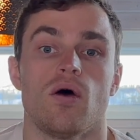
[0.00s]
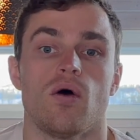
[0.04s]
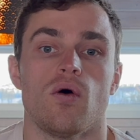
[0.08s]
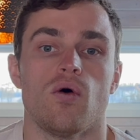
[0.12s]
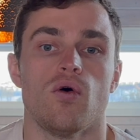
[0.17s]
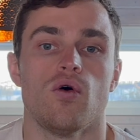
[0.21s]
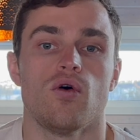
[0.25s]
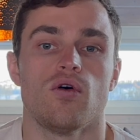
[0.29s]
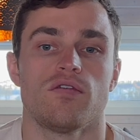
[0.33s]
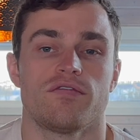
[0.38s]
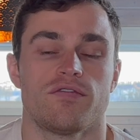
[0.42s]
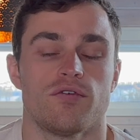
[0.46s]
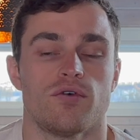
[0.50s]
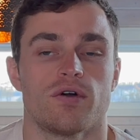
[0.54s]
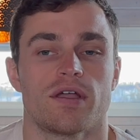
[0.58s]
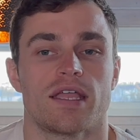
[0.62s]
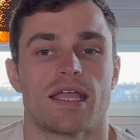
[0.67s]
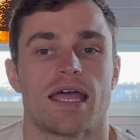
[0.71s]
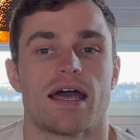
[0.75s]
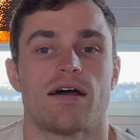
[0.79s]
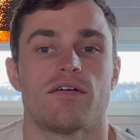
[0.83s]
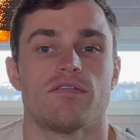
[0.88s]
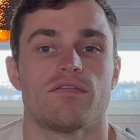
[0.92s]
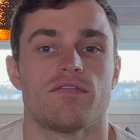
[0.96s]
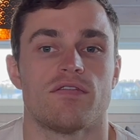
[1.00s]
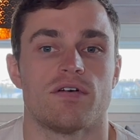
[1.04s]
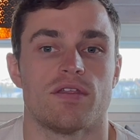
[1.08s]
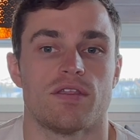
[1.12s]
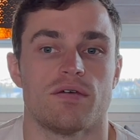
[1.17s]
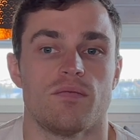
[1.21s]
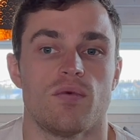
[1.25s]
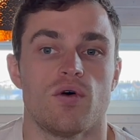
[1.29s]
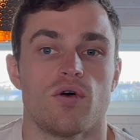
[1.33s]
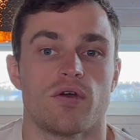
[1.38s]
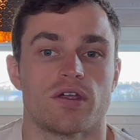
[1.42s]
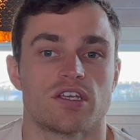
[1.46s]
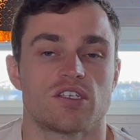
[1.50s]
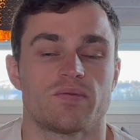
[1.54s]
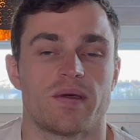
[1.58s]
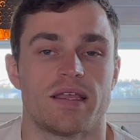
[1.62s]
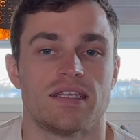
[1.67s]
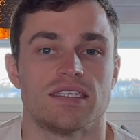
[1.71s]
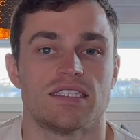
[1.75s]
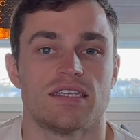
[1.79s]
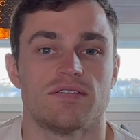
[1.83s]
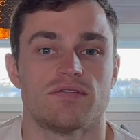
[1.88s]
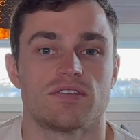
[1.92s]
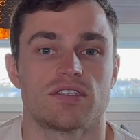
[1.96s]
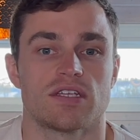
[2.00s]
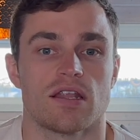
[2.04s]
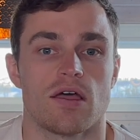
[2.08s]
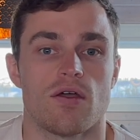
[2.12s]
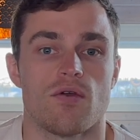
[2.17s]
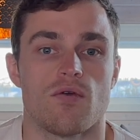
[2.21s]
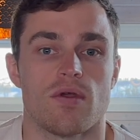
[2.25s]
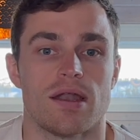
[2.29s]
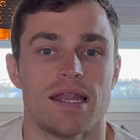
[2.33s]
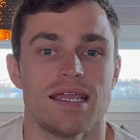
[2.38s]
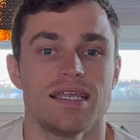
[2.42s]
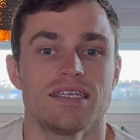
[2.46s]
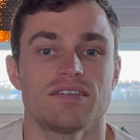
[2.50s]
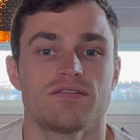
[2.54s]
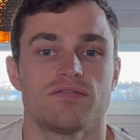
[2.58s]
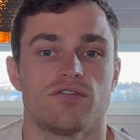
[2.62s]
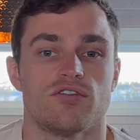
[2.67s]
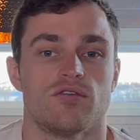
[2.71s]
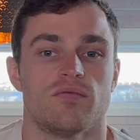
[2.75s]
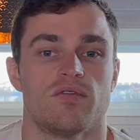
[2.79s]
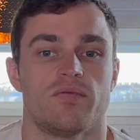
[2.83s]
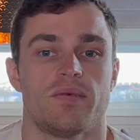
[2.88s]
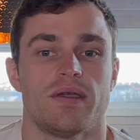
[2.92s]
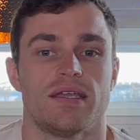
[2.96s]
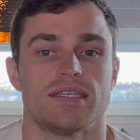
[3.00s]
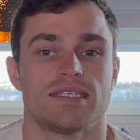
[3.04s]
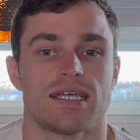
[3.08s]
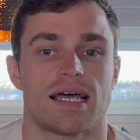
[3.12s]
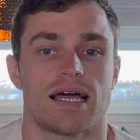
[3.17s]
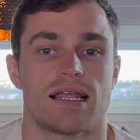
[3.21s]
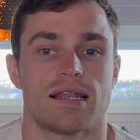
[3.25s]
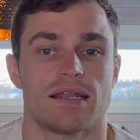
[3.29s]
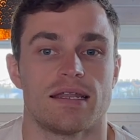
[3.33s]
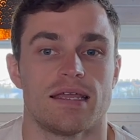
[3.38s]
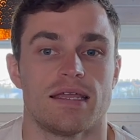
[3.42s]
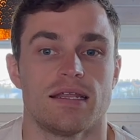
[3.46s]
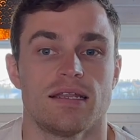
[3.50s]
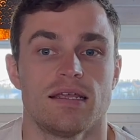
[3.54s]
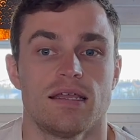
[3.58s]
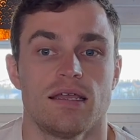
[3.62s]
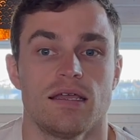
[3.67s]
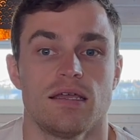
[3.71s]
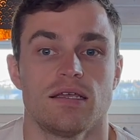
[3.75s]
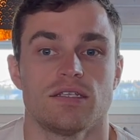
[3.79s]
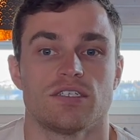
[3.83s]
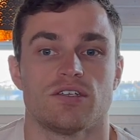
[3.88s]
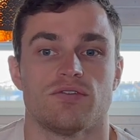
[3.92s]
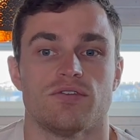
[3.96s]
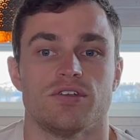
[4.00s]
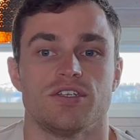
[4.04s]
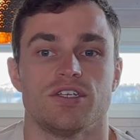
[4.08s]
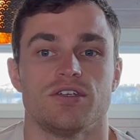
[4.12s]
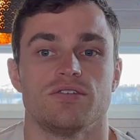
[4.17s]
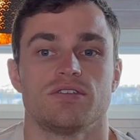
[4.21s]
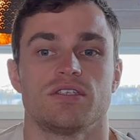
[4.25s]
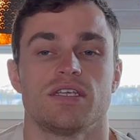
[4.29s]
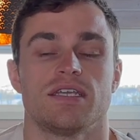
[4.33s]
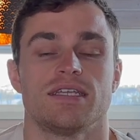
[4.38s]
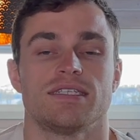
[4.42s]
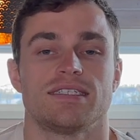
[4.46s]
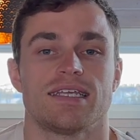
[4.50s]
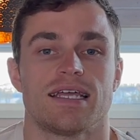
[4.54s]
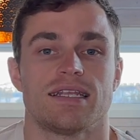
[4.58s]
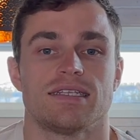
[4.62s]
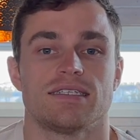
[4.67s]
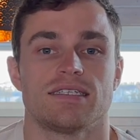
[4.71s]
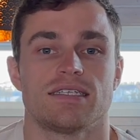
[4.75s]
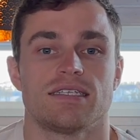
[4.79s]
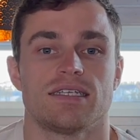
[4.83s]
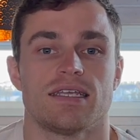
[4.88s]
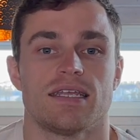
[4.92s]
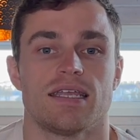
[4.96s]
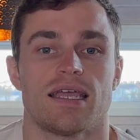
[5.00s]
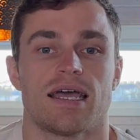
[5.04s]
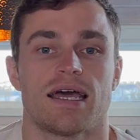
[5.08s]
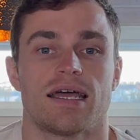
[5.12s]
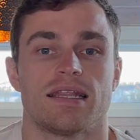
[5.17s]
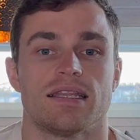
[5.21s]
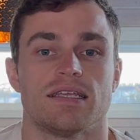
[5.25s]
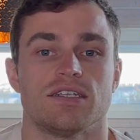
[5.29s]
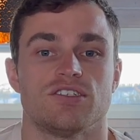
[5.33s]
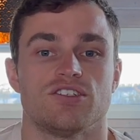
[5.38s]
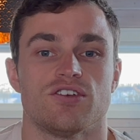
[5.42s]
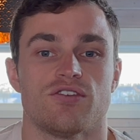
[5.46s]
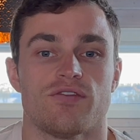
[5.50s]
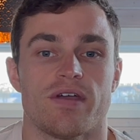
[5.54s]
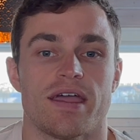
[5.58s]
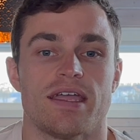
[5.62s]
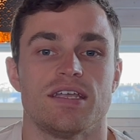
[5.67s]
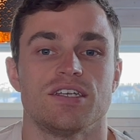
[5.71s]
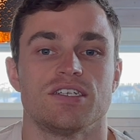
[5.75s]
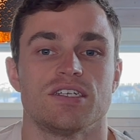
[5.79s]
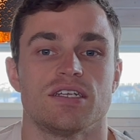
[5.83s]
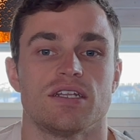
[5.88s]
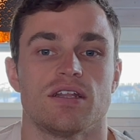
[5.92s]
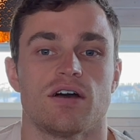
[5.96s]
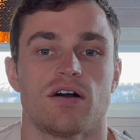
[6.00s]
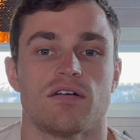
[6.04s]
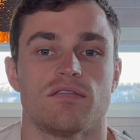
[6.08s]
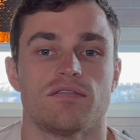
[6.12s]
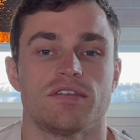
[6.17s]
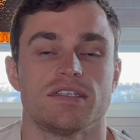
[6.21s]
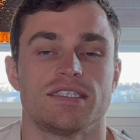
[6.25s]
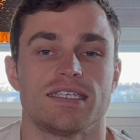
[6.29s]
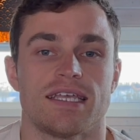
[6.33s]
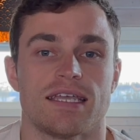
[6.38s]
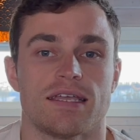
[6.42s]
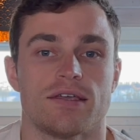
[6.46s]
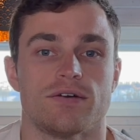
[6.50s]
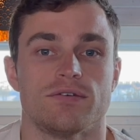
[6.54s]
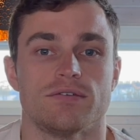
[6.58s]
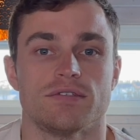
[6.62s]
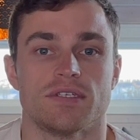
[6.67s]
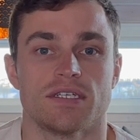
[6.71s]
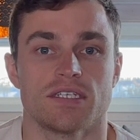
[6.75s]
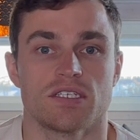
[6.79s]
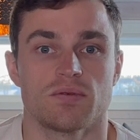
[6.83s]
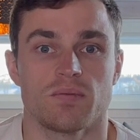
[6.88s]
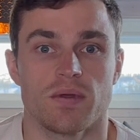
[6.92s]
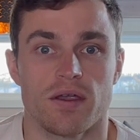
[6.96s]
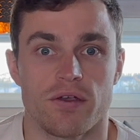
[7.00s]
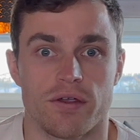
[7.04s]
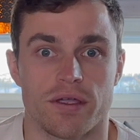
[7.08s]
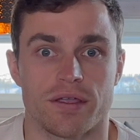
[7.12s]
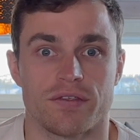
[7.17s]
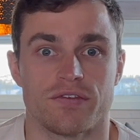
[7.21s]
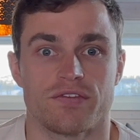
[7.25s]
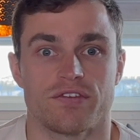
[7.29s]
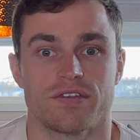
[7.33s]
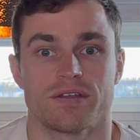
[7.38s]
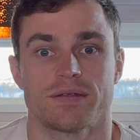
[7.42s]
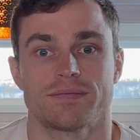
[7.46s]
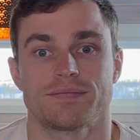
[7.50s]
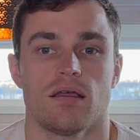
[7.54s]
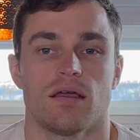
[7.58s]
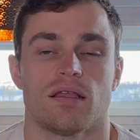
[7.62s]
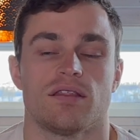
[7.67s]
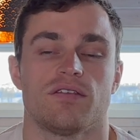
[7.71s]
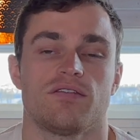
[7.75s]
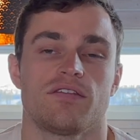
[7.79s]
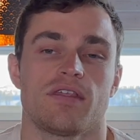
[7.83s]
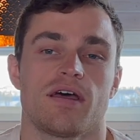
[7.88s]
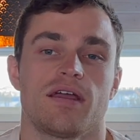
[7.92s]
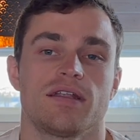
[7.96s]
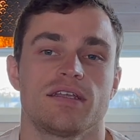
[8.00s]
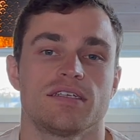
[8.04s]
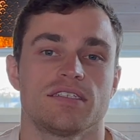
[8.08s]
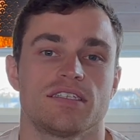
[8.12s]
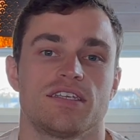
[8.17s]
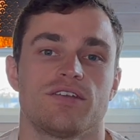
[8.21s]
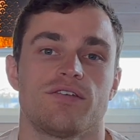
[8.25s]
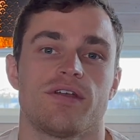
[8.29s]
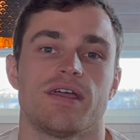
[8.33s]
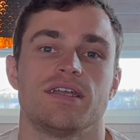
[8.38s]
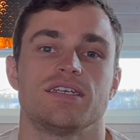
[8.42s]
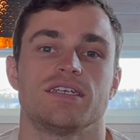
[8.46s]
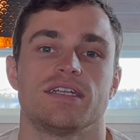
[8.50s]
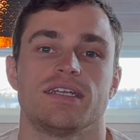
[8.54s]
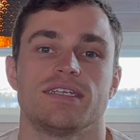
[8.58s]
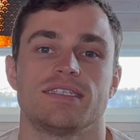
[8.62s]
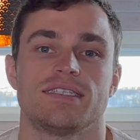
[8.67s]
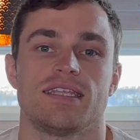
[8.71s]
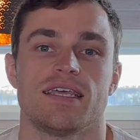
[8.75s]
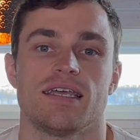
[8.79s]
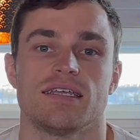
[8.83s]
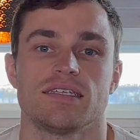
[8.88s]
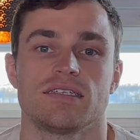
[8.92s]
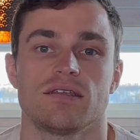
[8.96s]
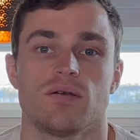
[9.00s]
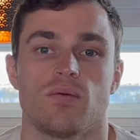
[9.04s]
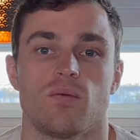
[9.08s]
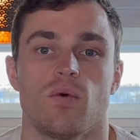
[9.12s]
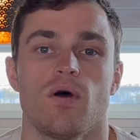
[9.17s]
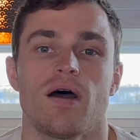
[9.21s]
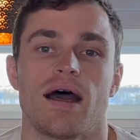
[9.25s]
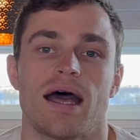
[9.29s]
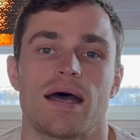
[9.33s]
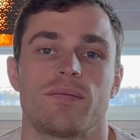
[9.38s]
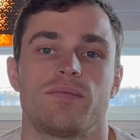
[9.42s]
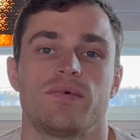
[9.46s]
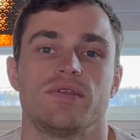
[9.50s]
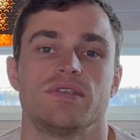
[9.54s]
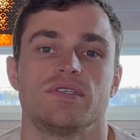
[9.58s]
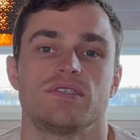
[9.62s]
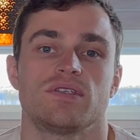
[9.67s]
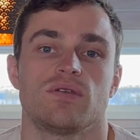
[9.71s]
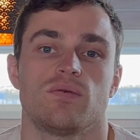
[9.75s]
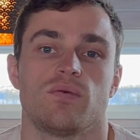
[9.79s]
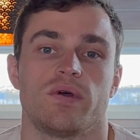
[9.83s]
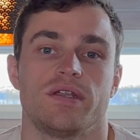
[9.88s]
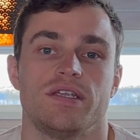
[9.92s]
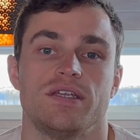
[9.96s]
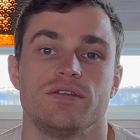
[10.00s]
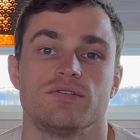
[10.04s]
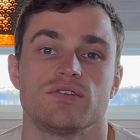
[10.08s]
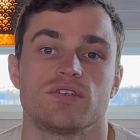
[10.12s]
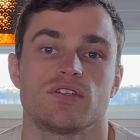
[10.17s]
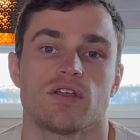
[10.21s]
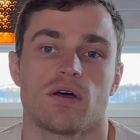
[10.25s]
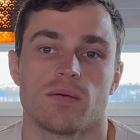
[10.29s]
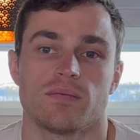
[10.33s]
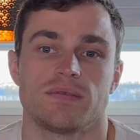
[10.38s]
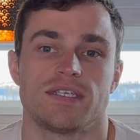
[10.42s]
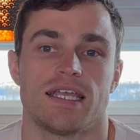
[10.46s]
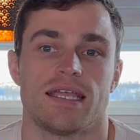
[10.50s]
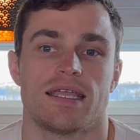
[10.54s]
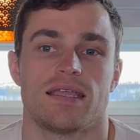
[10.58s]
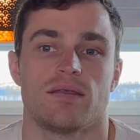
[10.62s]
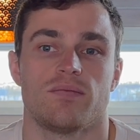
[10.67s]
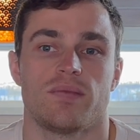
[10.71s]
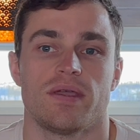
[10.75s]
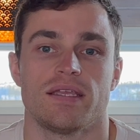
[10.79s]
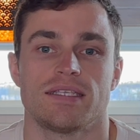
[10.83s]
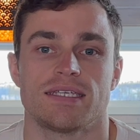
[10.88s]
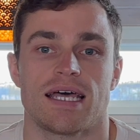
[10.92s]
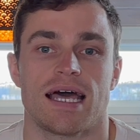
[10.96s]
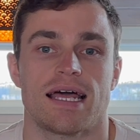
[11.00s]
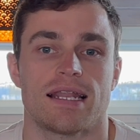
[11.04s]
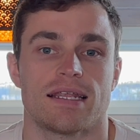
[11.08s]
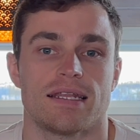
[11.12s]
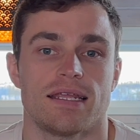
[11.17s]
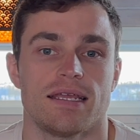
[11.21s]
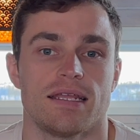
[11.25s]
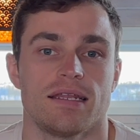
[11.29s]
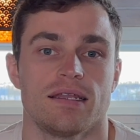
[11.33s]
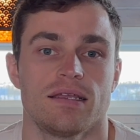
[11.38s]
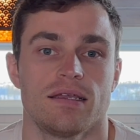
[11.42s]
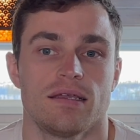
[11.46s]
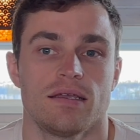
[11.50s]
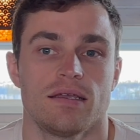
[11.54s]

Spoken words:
or forking out for the more expensive slow-release form of beta-alanine to reduce the intensity and the duration of the tingles experienced. And the third consideration is this: what happens when you stop taking beta-alanine?